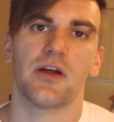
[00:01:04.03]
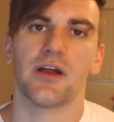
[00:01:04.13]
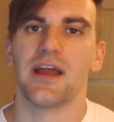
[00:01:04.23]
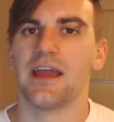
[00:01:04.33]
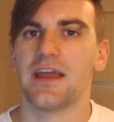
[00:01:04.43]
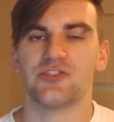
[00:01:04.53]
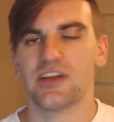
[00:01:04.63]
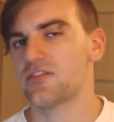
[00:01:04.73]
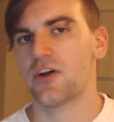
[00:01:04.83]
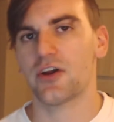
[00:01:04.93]
there. And
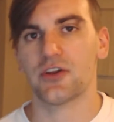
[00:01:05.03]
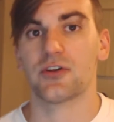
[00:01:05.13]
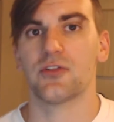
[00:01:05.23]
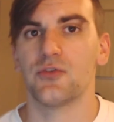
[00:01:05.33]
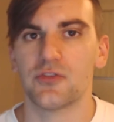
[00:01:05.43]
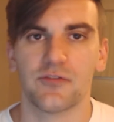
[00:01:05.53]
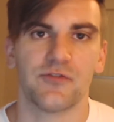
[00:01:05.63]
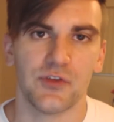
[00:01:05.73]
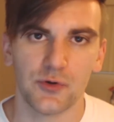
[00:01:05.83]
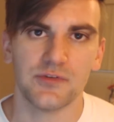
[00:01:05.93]
chances are you're gonna lose a
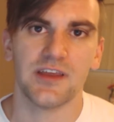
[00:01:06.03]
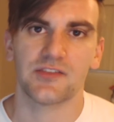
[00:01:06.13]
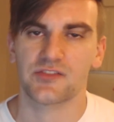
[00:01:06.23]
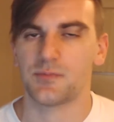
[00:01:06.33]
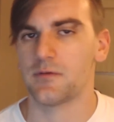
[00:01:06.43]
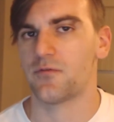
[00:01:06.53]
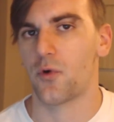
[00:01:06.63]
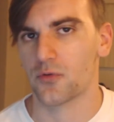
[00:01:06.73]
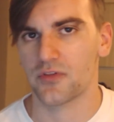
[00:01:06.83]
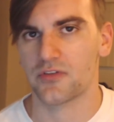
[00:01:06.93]
few discs
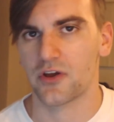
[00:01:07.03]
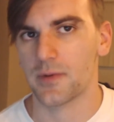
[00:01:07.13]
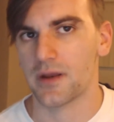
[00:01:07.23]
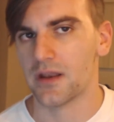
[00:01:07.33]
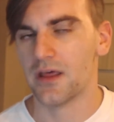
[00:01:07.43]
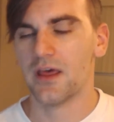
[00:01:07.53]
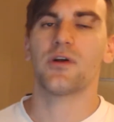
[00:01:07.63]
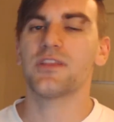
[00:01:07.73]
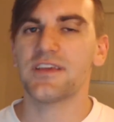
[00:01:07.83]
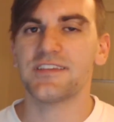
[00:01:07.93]
before the tournament. If
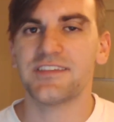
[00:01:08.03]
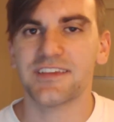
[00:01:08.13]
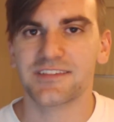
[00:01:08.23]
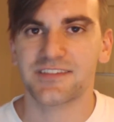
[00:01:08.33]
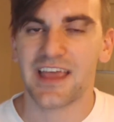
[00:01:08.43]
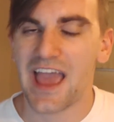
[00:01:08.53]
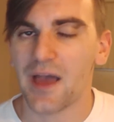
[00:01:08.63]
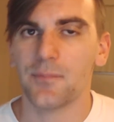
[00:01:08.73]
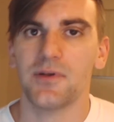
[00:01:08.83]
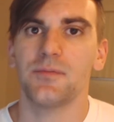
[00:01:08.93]
one of these discs
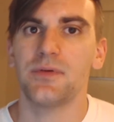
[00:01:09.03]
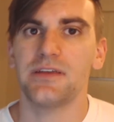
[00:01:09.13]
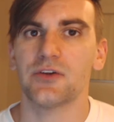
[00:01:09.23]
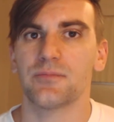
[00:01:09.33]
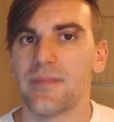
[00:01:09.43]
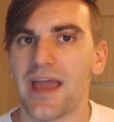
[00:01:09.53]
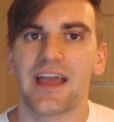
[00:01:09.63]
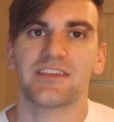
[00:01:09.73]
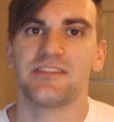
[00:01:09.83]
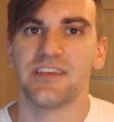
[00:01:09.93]
happened to be your
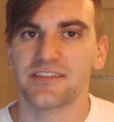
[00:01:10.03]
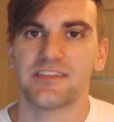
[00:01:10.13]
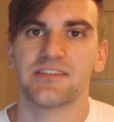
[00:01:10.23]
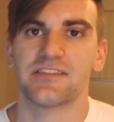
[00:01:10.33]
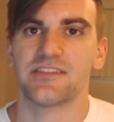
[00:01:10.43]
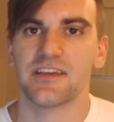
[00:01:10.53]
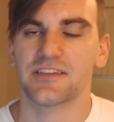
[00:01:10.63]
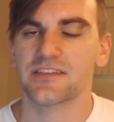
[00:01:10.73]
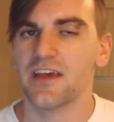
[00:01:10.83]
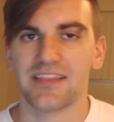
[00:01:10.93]
max distance
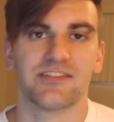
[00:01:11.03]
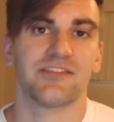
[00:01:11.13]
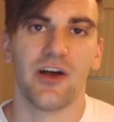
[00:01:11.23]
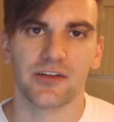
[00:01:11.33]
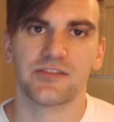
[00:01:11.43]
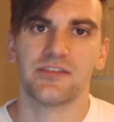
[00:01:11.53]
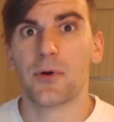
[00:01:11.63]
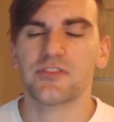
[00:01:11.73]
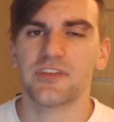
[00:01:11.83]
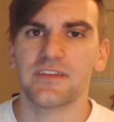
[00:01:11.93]
disc, that sucks. Now,
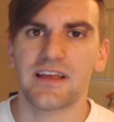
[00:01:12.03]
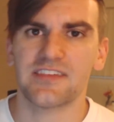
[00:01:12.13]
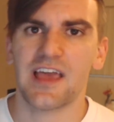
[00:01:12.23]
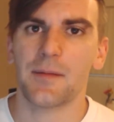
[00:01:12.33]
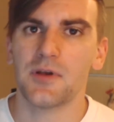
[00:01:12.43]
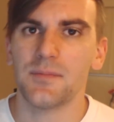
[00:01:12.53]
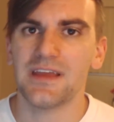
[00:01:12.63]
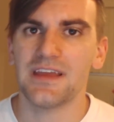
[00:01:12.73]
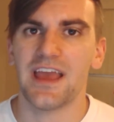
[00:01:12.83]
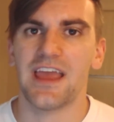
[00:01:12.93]
personally, that's happened to
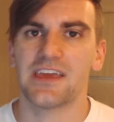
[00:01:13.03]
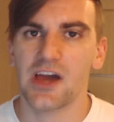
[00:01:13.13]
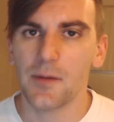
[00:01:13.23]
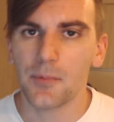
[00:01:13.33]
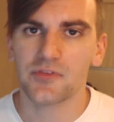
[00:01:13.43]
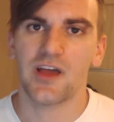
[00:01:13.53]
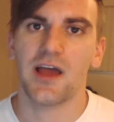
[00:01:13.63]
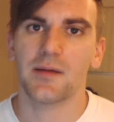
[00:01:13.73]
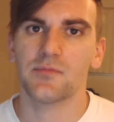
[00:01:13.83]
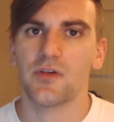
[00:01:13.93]
me a couple
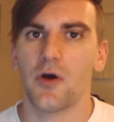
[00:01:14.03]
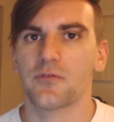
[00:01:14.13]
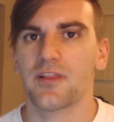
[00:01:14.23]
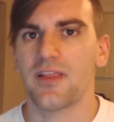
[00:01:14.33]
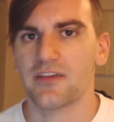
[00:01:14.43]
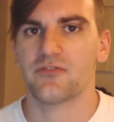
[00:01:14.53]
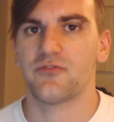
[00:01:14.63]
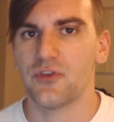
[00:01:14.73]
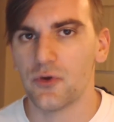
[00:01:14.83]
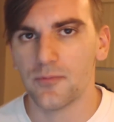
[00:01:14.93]
times over the
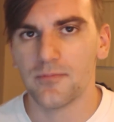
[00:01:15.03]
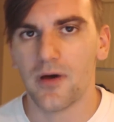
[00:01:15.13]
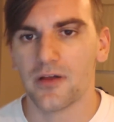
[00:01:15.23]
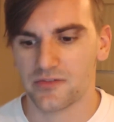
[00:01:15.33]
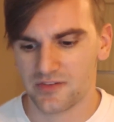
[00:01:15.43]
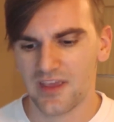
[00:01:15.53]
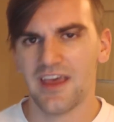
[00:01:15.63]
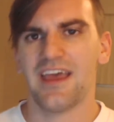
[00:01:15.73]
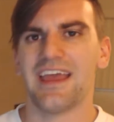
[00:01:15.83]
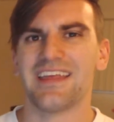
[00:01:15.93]
last few months.
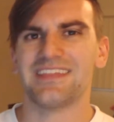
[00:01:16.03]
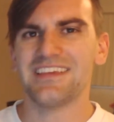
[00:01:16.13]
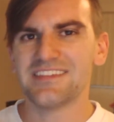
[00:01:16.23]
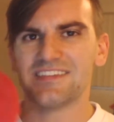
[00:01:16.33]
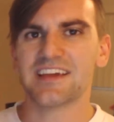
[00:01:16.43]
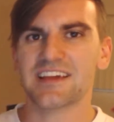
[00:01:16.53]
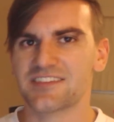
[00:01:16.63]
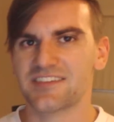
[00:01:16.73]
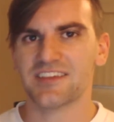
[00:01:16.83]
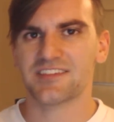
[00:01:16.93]
And these
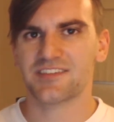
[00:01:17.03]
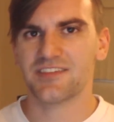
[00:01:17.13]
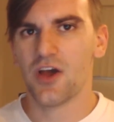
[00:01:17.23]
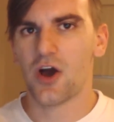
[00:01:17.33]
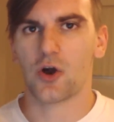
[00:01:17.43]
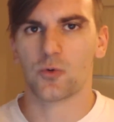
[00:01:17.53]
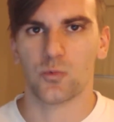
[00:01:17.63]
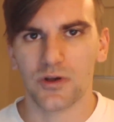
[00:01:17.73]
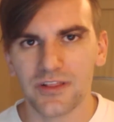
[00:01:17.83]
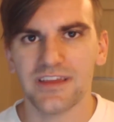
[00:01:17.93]
DX discs are
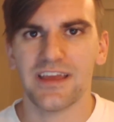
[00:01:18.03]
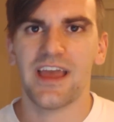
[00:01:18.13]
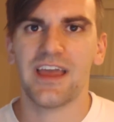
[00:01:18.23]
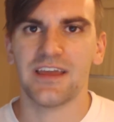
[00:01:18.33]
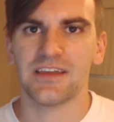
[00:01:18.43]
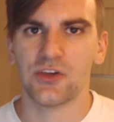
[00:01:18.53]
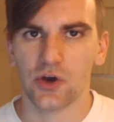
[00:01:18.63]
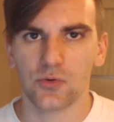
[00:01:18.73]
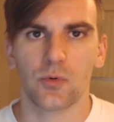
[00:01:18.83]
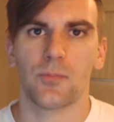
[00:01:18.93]
really a
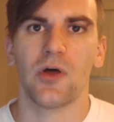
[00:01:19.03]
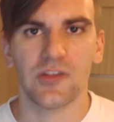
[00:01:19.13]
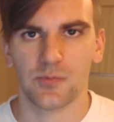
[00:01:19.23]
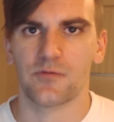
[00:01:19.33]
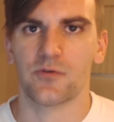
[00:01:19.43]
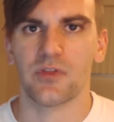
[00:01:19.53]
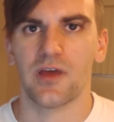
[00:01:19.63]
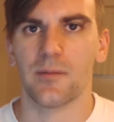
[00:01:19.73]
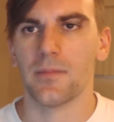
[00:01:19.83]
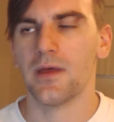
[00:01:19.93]
good replacement for
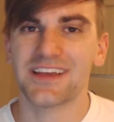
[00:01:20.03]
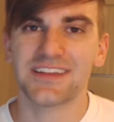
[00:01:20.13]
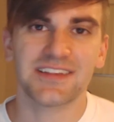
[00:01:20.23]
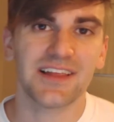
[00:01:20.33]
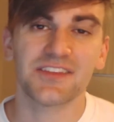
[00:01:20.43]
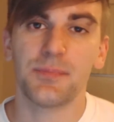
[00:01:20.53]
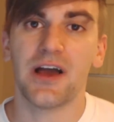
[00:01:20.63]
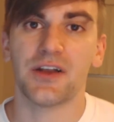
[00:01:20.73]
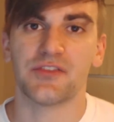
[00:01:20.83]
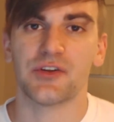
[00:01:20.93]
them. Because let's be
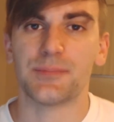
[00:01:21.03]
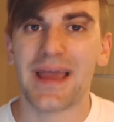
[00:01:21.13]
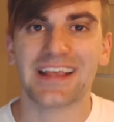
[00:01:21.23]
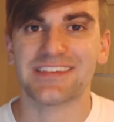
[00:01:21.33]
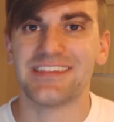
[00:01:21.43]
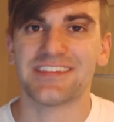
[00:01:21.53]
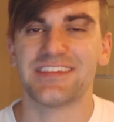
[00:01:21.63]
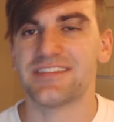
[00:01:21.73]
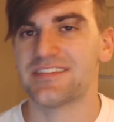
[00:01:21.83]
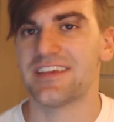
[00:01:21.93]
honest, your max
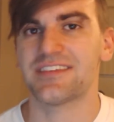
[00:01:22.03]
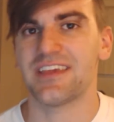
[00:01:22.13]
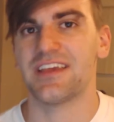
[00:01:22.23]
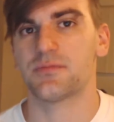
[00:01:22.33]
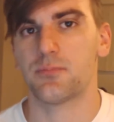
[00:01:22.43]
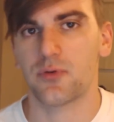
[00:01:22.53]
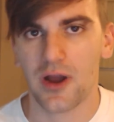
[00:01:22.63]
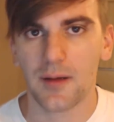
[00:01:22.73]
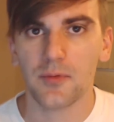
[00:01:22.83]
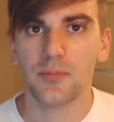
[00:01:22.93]
distance disc is
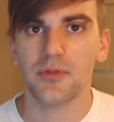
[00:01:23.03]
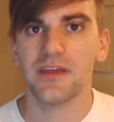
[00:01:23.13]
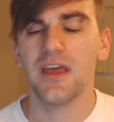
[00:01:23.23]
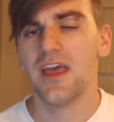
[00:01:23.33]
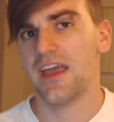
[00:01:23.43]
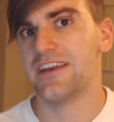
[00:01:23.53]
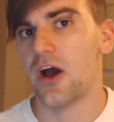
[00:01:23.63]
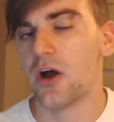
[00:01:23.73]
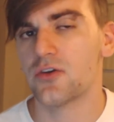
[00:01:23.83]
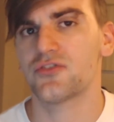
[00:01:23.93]
probably
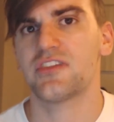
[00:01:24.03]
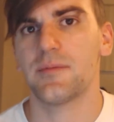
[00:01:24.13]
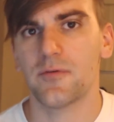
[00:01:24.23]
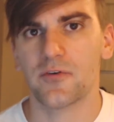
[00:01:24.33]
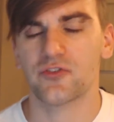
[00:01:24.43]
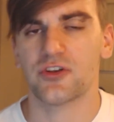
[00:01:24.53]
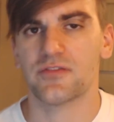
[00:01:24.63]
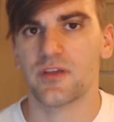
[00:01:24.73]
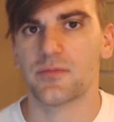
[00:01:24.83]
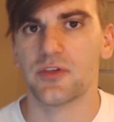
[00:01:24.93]
an understable version
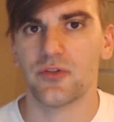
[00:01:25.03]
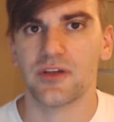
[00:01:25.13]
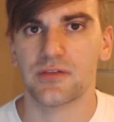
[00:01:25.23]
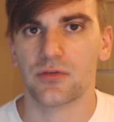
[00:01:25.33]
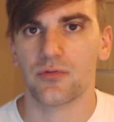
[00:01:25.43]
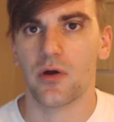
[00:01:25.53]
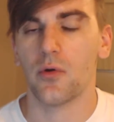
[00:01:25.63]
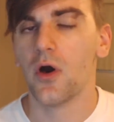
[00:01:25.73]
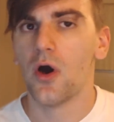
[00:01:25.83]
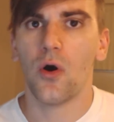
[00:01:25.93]
of something you like to
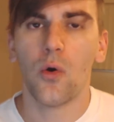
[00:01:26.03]
throw,